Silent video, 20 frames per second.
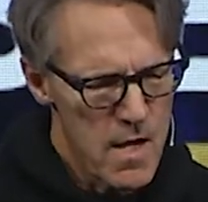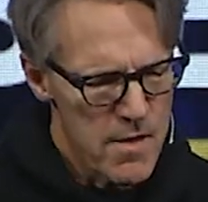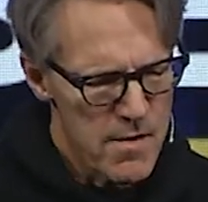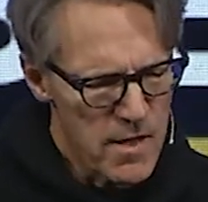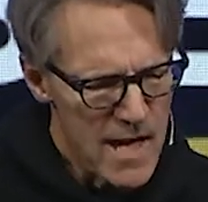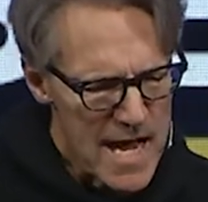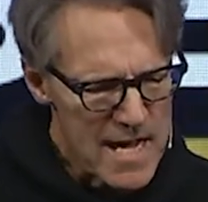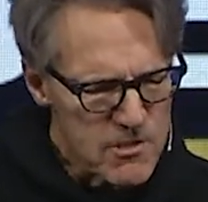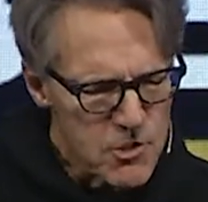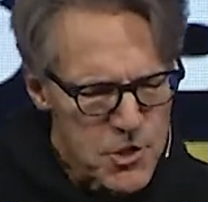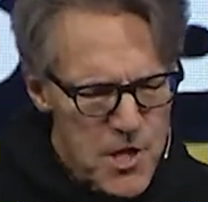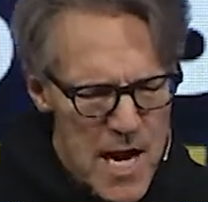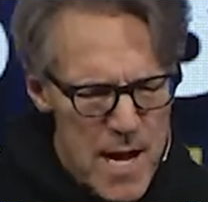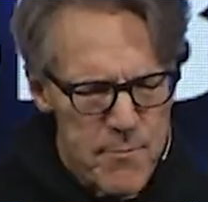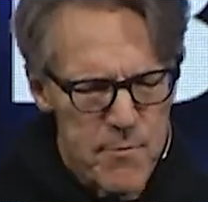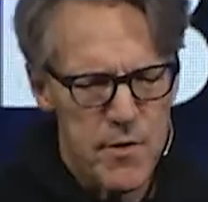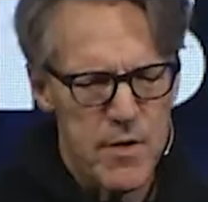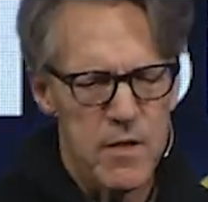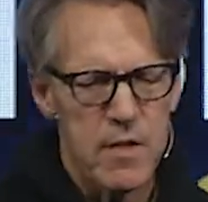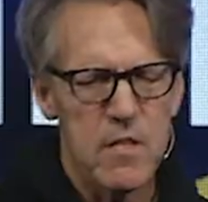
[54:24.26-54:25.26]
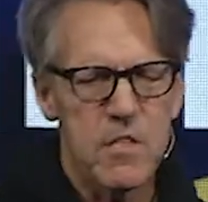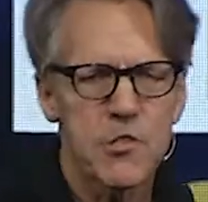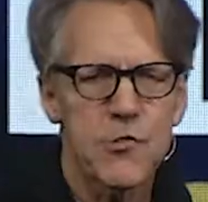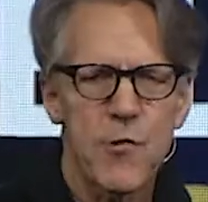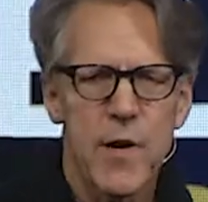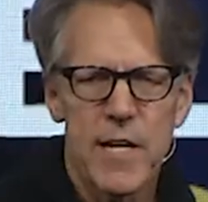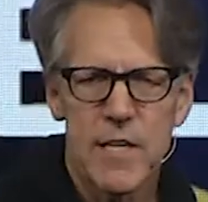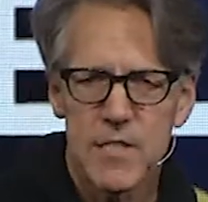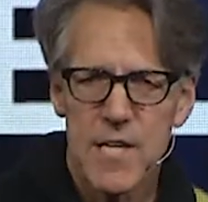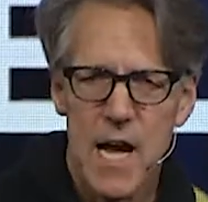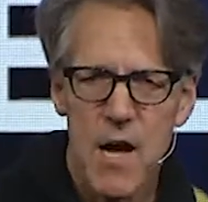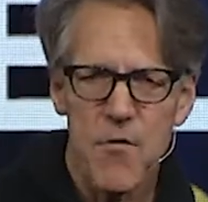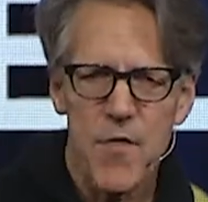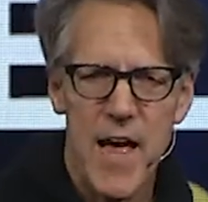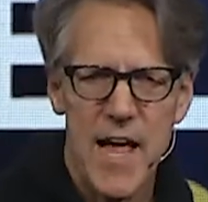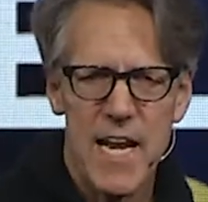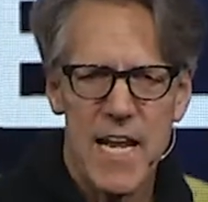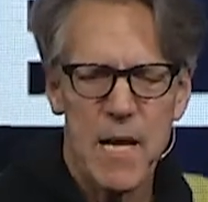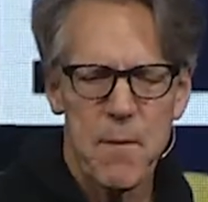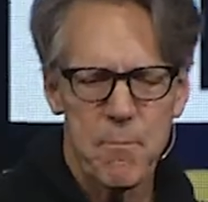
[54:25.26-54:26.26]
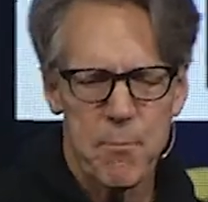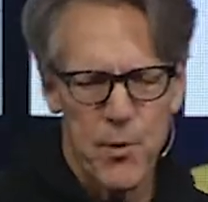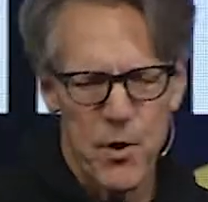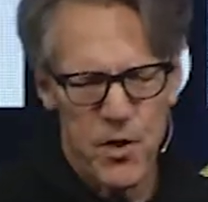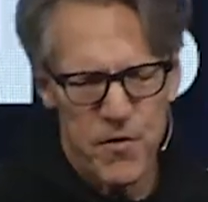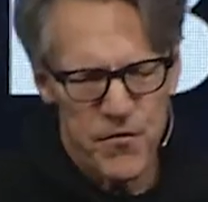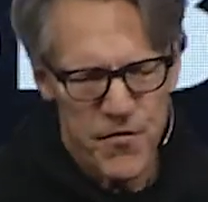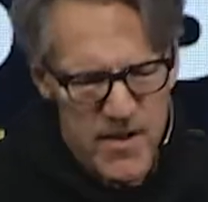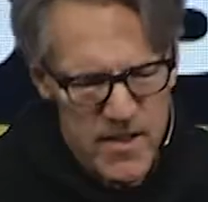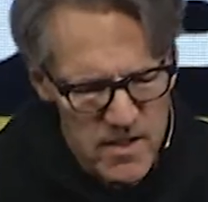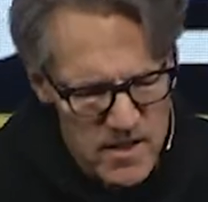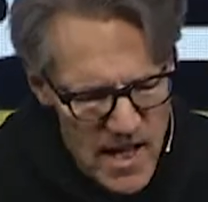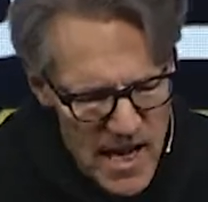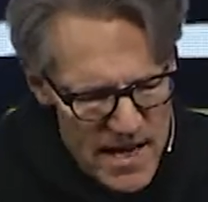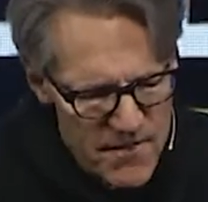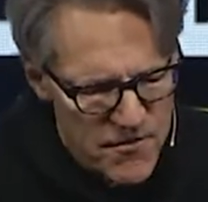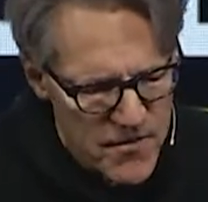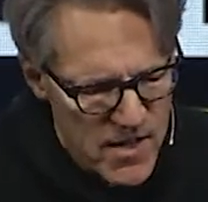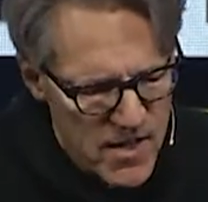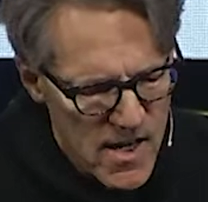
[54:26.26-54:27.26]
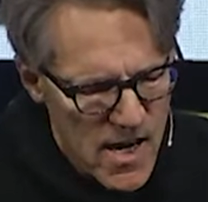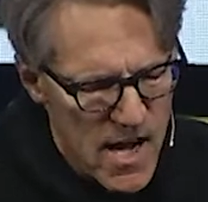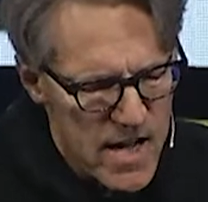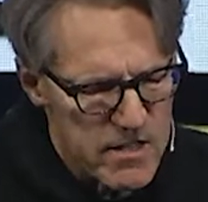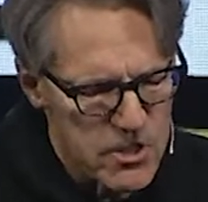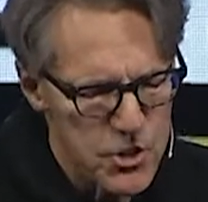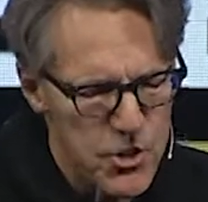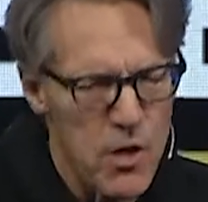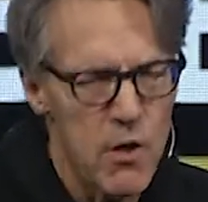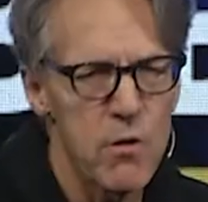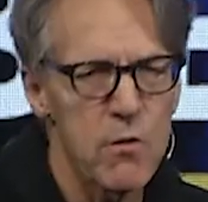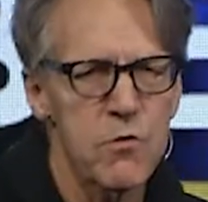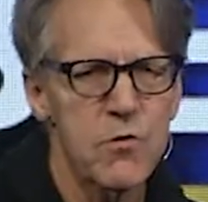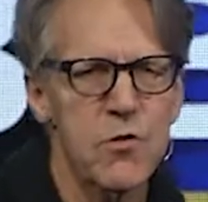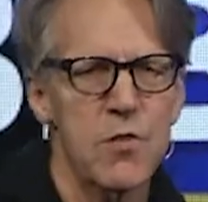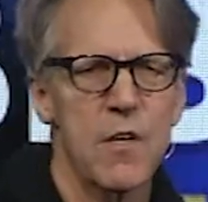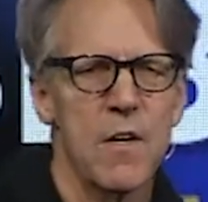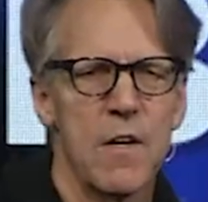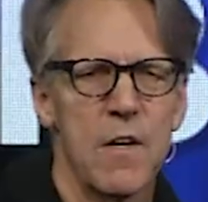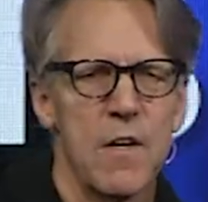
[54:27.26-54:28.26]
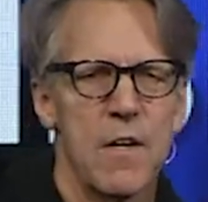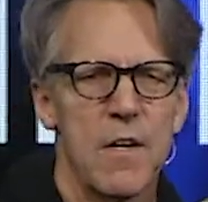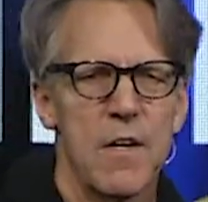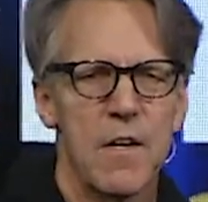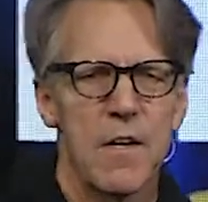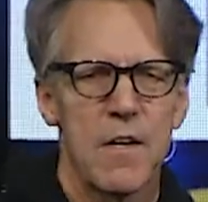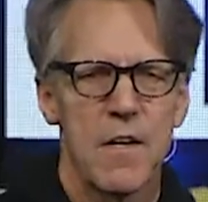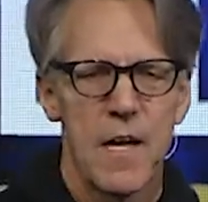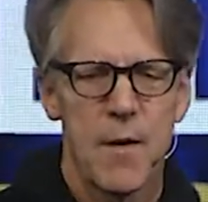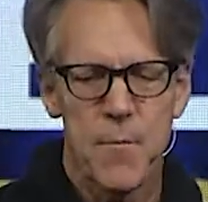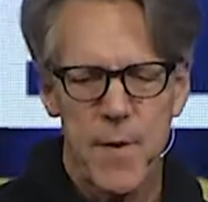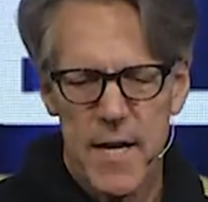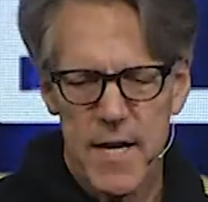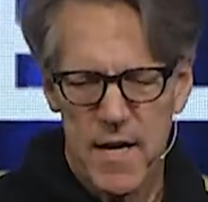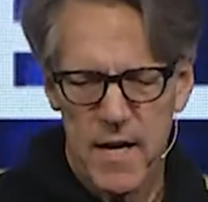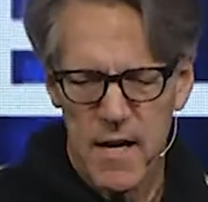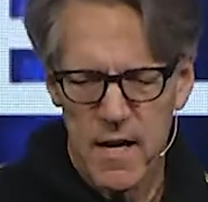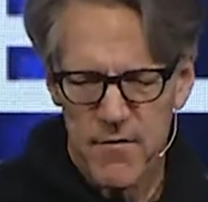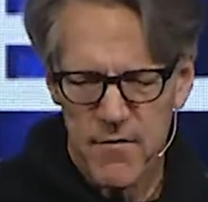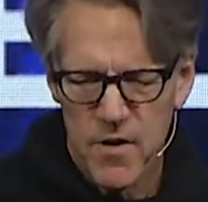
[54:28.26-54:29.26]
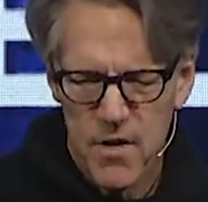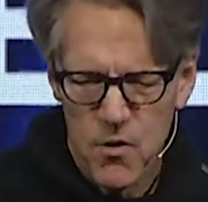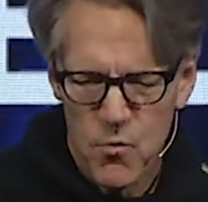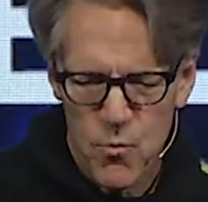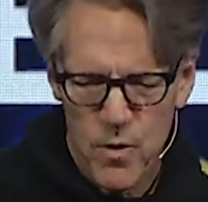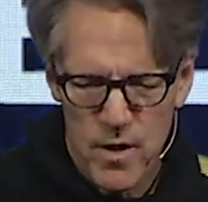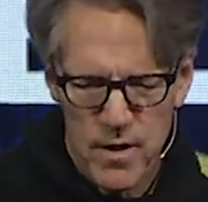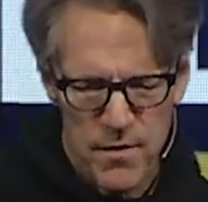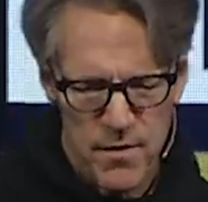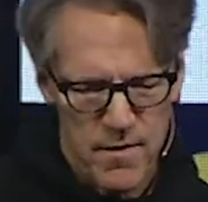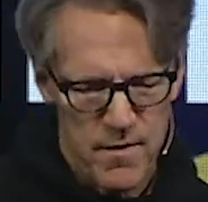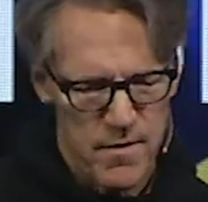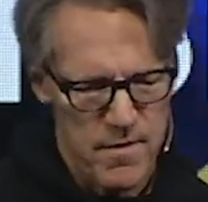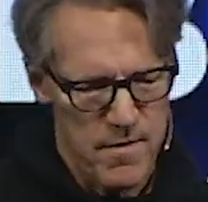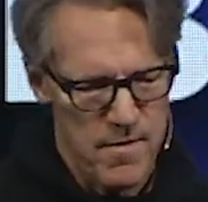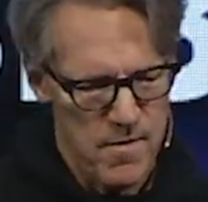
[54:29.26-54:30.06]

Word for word: The last chapter illustrates how that imperfect life that God chose and made a covenant with,